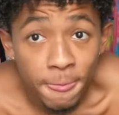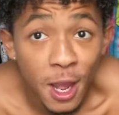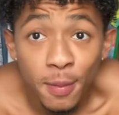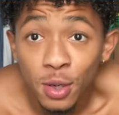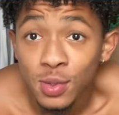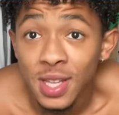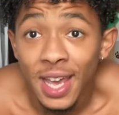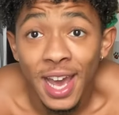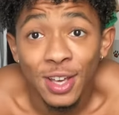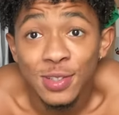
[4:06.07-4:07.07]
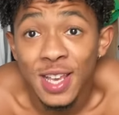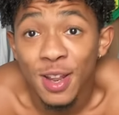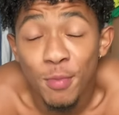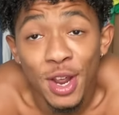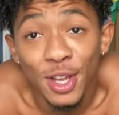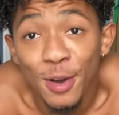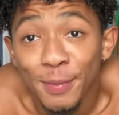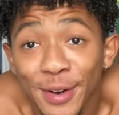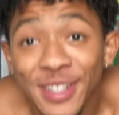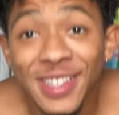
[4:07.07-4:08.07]
everybody was like, how you celebrating your
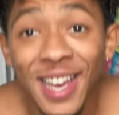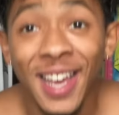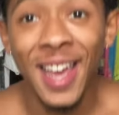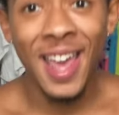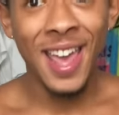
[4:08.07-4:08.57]
birthday?